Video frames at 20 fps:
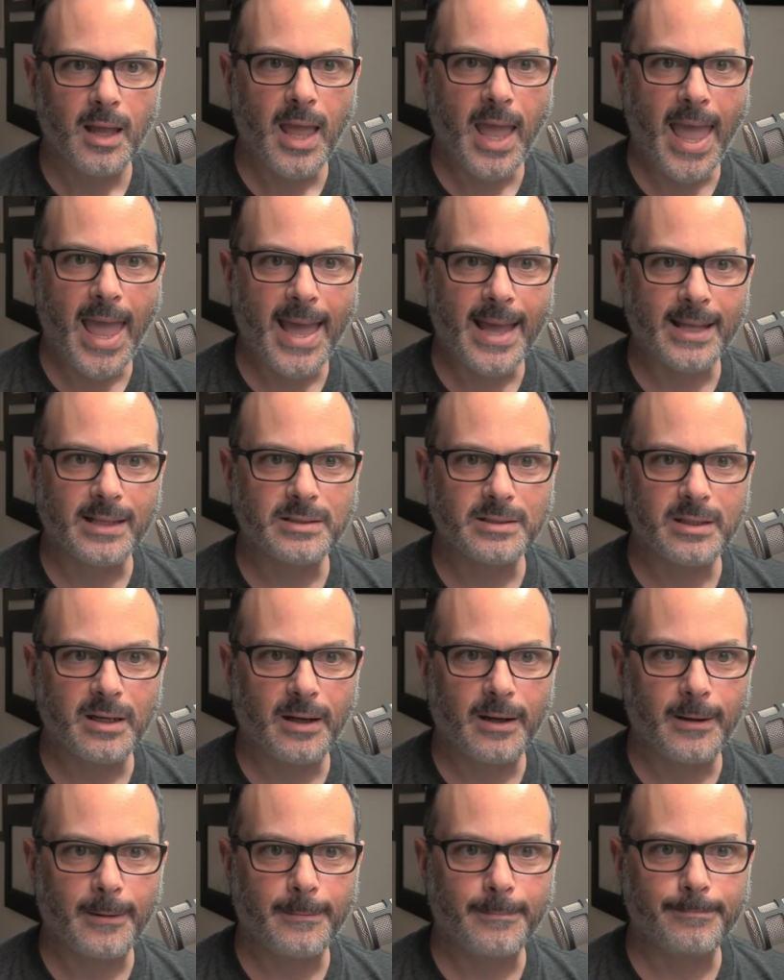And
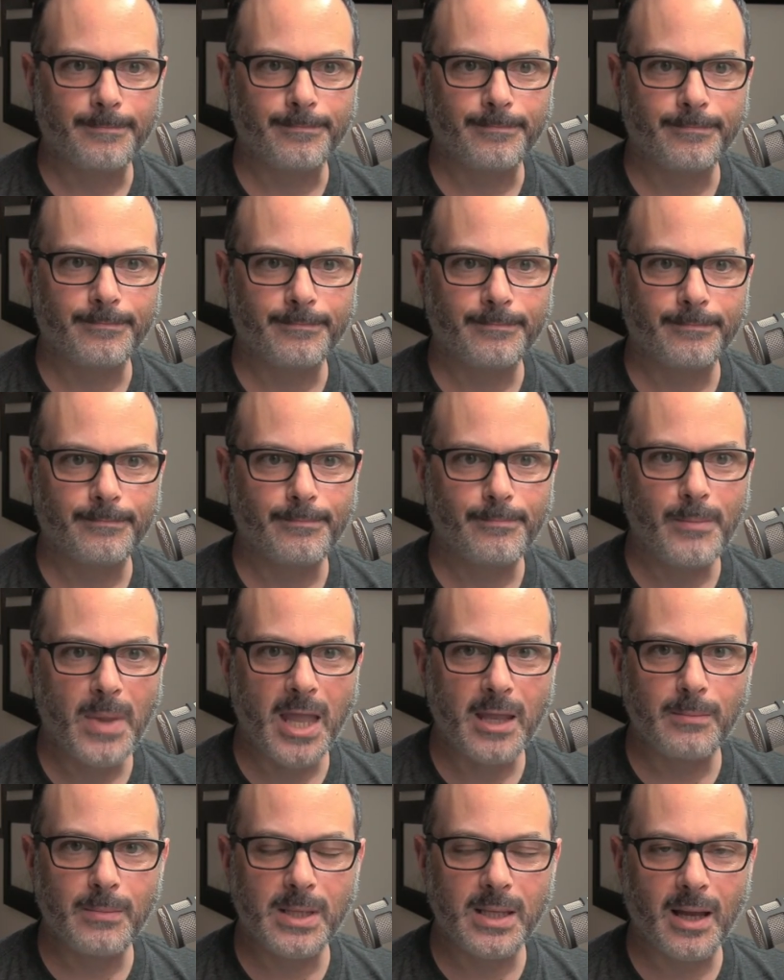um,
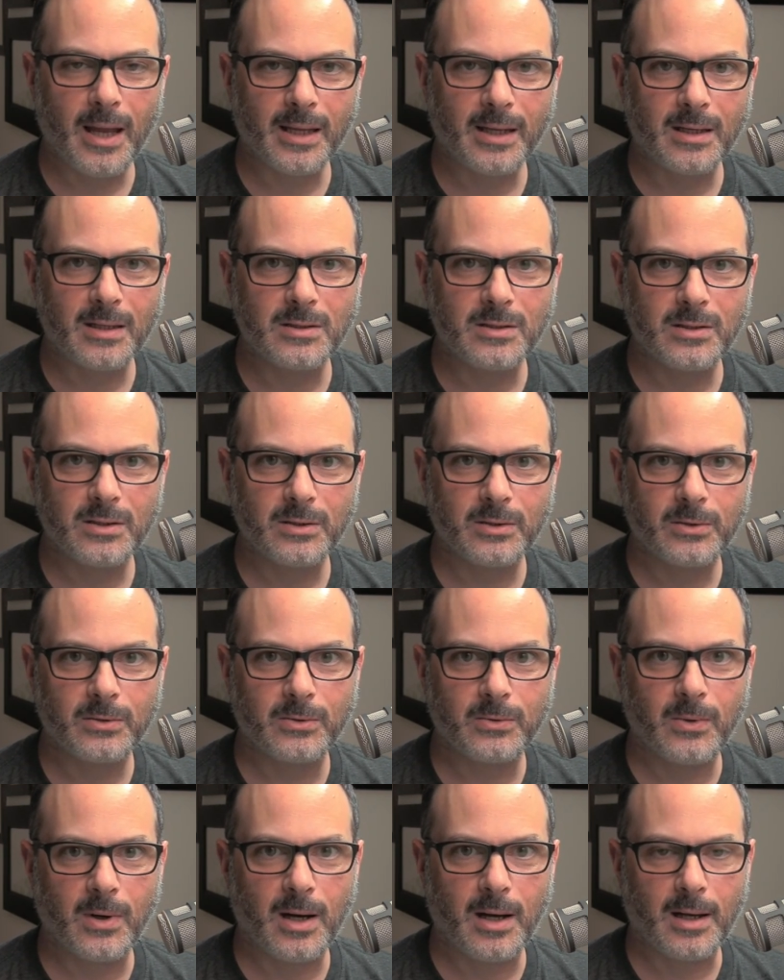maybe I could
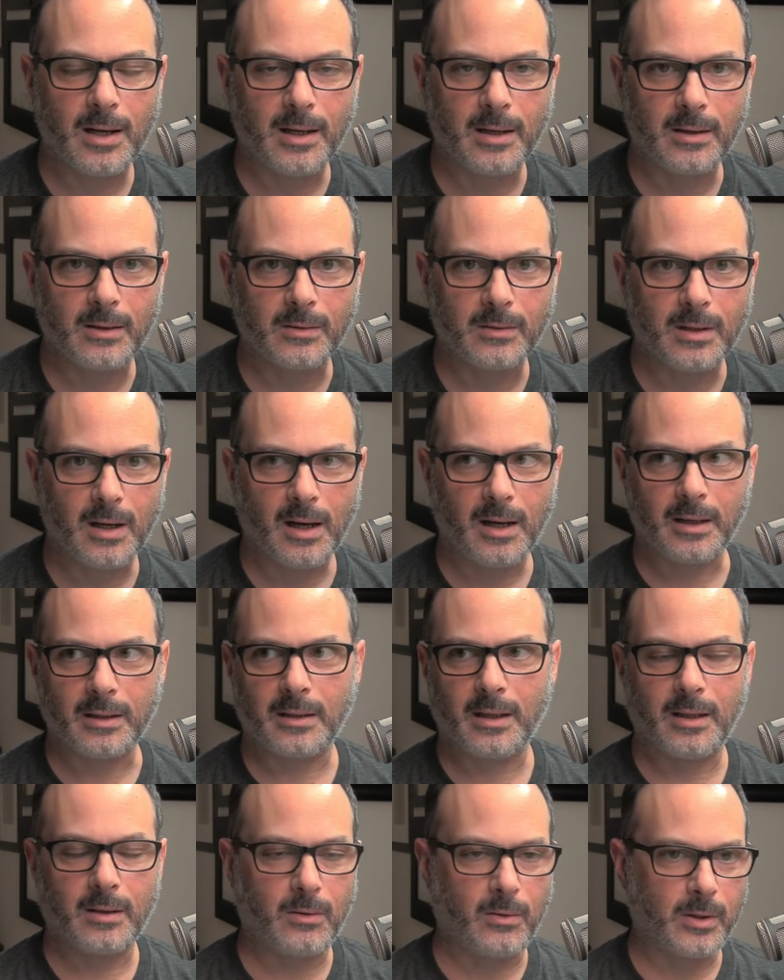do oh god
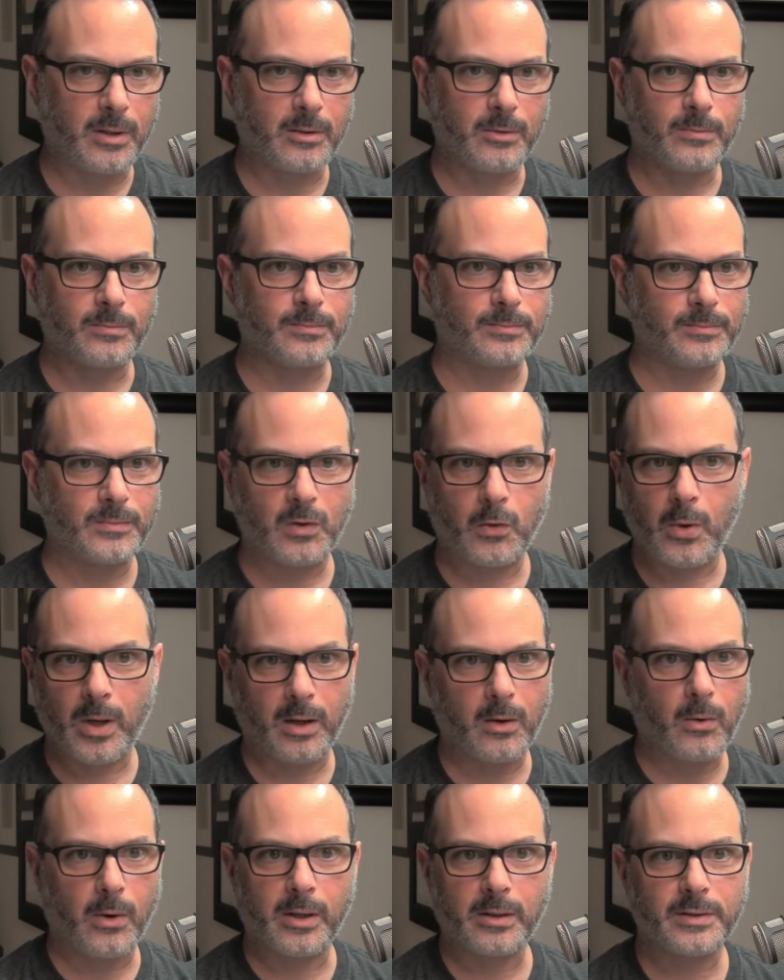an oil
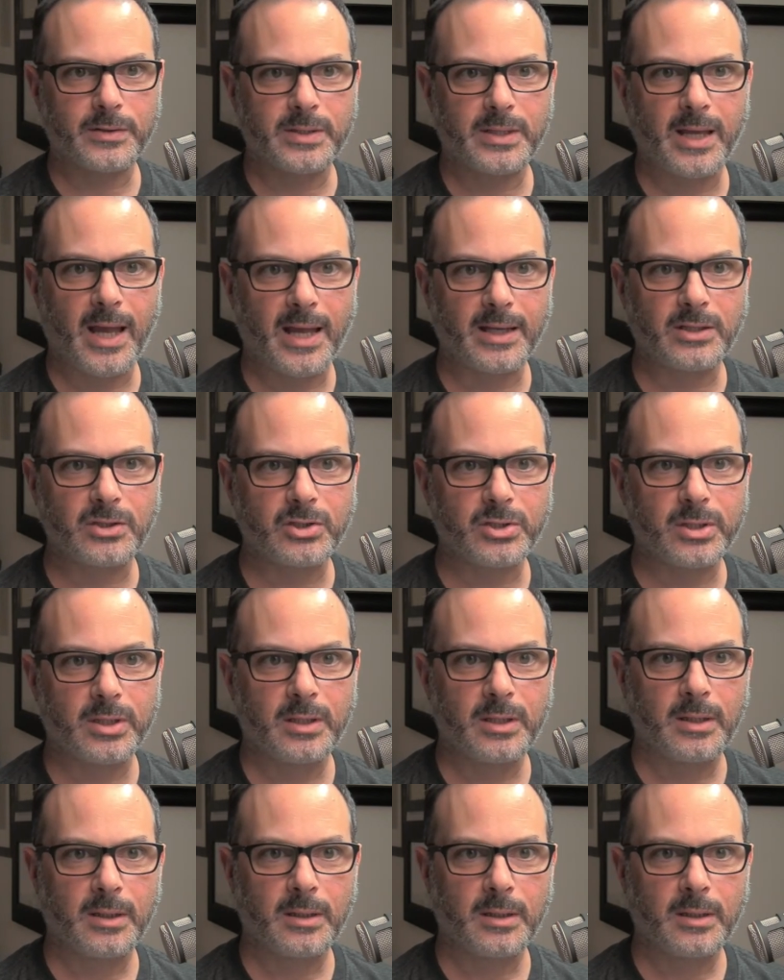quick oil sketch.